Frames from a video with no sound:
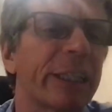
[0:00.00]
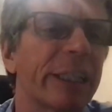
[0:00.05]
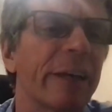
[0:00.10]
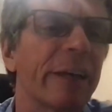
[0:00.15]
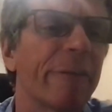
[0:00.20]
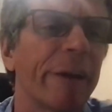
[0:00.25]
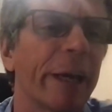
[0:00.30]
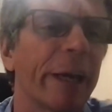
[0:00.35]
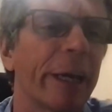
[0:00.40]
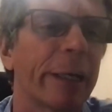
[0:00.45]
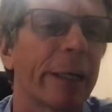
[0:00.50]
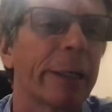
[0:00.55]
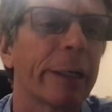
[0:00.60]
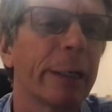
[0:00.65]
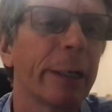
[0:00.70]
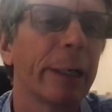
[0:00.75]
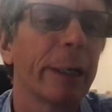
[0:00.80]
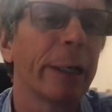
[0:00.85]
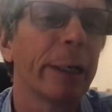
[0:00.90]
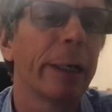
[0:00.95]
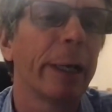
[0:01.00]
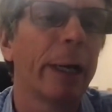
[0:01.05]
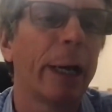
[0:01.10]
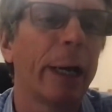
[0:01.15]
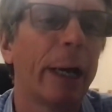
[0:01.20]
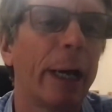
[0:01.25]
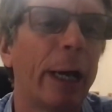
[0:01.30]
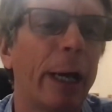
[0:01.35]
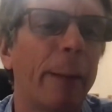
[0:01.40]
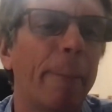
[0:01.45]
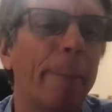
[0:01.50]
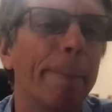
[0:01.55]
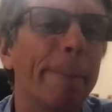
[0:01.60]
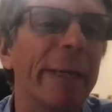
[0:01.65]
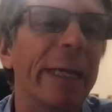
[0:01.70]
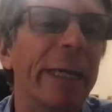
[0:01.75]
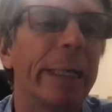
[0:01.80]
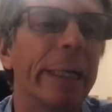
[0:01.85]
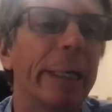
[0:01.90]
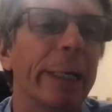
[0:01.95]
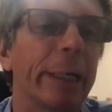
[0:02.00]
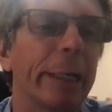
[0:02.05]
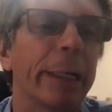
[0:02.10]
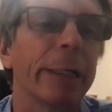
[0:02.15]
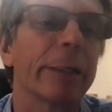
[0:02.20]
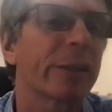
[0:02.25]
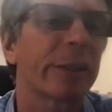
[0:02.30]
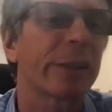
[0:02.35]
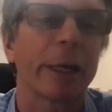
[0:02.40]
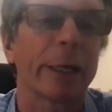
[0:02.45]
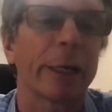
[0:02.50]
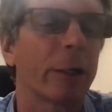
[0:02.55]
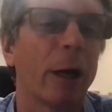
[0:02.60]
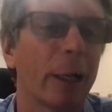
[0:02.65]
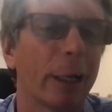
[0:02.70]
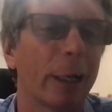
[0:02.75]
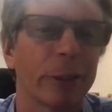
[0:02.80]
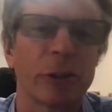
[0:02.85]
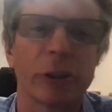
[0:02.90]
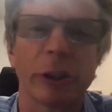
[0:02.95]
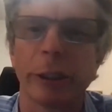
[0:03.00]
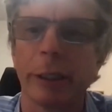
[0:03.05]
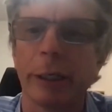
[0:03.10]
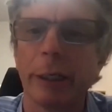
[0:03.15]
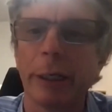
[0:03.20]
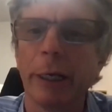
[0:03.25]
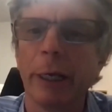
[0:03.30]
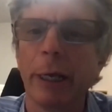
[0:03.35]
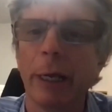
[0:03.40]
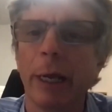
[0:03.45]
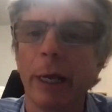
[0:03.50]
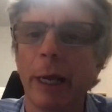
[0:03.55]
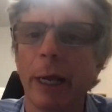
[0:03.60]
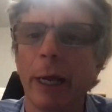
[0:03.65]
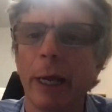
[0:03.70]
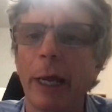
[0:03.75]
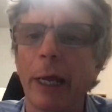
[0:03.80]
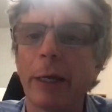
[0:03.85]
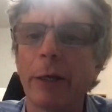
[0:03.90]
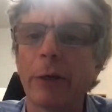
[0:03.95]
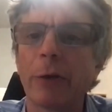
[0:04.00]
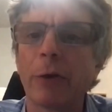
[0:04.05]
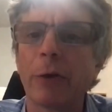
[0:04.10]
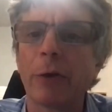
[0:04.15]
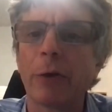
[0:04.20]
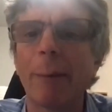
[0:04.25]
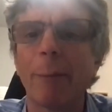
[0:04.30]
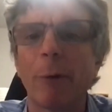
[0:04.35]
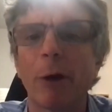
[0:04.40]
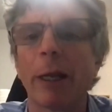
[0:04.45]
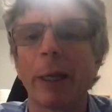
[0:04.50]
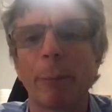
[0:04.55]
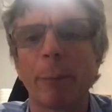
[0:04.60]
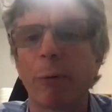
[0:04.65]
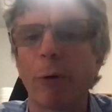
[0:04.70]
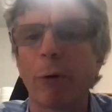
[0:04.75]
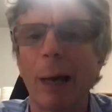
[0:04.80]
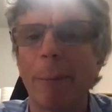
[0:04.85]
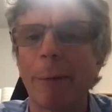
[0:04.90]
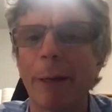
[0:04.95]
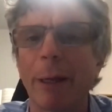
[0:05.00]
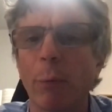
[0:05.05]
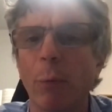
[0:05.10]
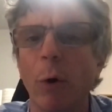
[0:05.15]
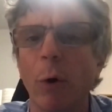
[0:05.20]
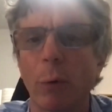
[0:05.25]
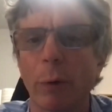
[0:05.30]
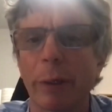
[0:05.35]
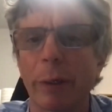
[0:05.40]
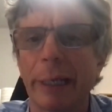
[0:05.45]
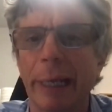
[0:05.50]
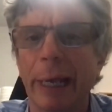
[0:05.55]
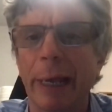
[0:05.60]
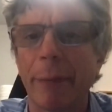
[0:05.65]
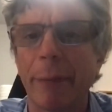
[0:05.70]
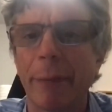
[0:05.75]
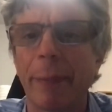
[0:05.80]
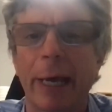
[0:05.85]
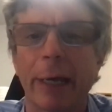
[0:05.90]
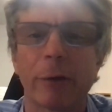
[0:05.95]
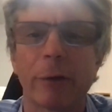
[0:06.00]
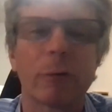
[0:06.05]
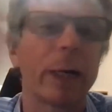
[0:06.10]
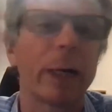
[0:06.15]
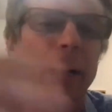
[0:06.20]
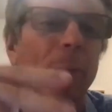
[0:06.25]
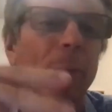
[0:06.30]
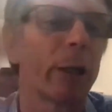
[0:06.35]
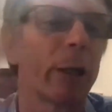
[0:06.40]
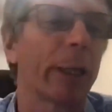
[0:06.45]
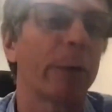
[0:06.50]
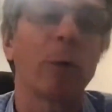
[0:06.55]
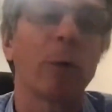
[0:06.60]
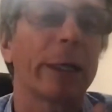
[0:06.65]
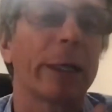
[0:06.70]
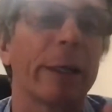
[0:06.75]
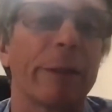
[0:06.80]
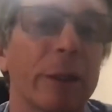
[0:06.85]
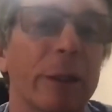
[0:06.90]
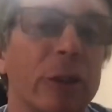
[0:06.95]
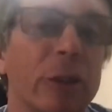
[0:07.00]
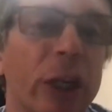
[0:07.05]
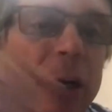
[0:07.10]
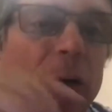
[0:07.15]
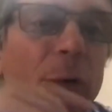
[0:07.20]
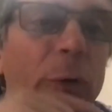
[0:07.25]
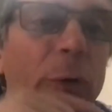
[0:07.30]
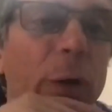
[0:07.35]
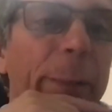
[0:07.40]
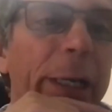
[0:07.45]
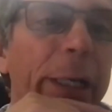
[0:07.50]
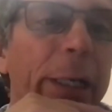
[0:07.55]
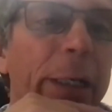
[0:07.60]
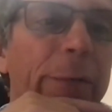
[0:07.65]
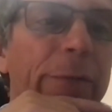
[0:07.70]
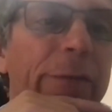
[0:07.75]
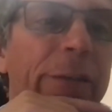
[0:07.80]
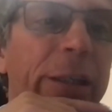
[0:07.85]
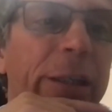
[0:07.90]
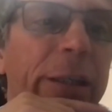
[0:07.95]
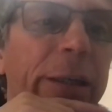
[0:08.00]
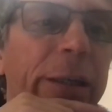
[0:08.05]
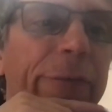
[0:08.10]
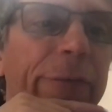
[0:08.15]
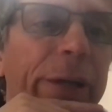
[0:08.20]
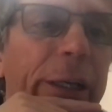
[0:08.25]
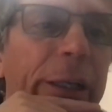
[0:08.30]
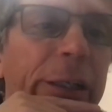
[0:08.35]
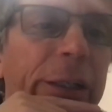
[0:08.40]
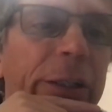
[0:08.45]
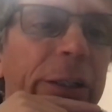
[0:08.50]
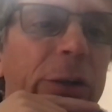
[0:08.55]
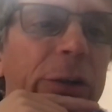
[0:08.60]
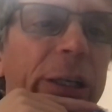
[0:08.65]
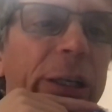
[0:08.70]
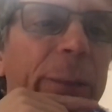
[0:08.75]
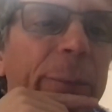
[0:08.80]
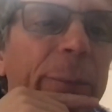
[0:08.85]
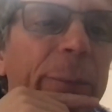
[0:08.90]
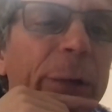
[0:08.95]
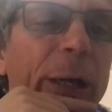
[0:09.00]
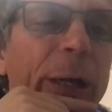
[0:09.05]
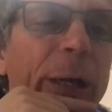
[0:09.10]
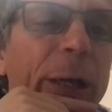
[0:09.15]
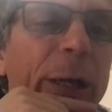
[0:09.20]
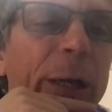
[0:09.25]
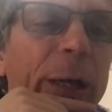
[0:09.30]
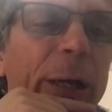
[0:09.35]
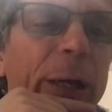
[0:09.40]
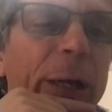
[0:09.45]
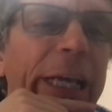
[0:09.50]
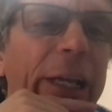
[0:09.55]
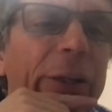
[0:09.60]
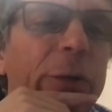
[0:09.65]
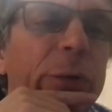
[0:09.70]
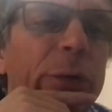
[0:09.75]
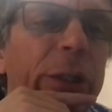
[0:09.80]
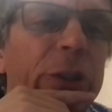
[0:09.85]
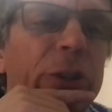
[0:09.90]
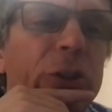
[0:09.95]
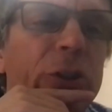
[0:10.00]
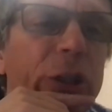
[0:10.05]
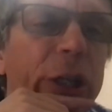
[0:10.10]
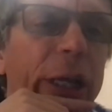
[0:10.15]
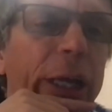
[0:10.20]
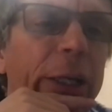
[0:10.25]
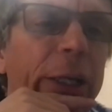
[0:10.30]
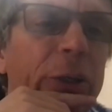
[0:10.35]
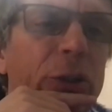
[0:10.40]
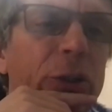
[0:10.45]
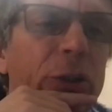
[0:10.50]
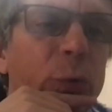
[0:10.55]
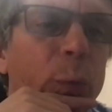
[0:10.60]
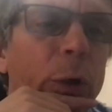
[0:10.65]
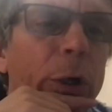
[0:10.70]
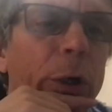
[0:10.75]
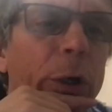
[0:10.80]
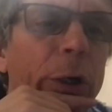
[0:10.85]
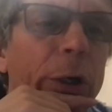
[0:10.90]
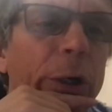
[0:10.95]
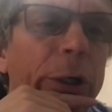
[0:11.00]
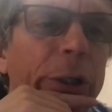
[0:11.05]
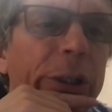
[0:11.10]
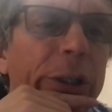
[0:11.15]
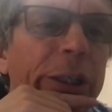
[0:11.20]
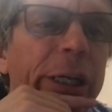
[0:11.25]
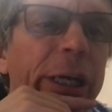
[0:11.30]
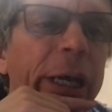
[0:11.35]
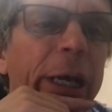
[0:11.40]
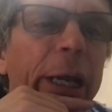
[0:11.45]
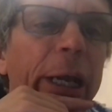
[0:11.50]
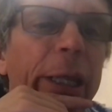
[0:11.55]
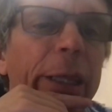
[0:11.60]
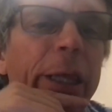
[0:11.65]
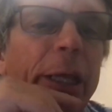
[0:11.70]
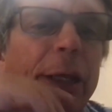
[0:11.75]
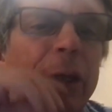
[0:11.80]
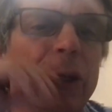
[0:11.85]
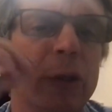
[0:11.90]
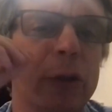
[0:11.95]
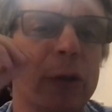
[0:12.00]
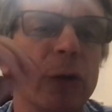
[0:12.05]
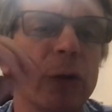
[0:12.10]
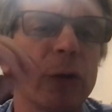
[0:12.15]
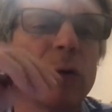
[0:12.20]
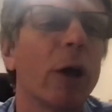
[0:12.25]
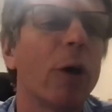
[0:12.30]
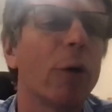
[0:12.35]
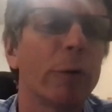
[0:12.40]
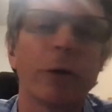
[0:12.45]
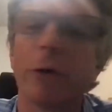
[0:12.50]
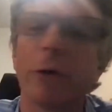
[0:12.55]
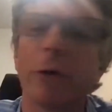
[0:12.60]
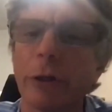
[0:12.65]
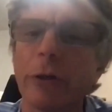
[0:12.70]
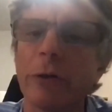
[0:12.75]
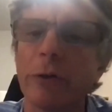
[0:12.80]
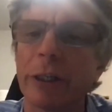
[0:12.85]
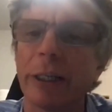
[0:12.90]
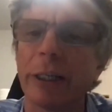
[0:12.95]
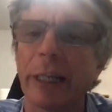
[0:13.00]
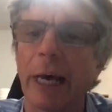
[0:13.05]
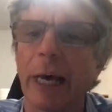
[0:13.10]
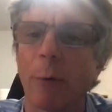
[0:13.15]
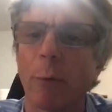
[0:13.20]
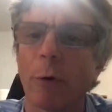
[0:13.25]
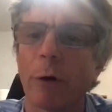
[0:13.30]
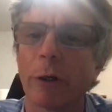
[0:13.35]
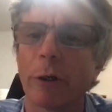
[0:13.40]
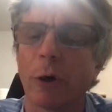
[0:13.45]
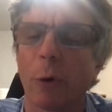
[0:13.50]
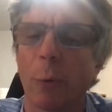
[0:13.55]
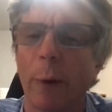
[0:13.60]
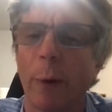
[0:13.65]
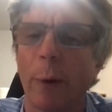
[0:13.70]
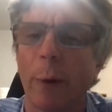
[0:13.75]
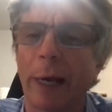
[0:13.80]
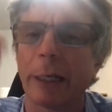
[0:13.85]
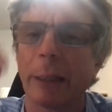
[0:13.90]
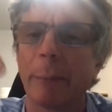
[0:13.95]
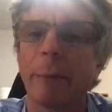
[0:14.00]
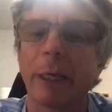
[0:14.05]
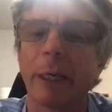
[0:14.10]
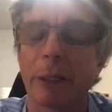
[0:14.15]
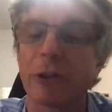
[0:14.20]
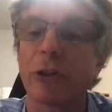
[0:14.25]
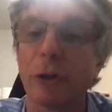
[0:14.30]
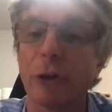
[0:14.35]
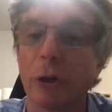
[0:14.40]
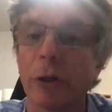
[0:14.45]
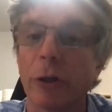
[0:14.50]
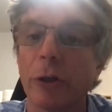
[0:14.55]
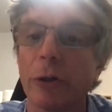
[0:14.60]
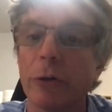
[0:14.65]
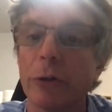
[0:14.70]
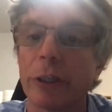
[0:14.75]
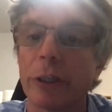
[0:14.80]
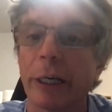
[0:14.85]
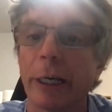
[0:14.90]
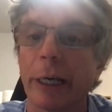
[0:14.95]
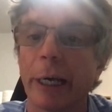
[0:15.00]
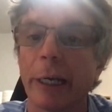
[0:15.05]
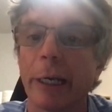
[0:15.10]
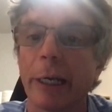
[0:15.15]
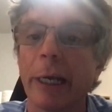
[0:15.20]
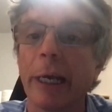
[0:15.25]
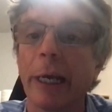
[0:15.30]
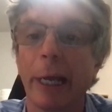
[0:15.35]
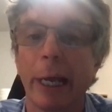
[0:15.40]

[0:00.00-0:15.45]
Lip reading: specific meaning in psychology, and Grammarly probably won't get that. Grammarly will get the general meaning of significance. So sometimes it'll tell you to change words that you're using that word correctly because you're using it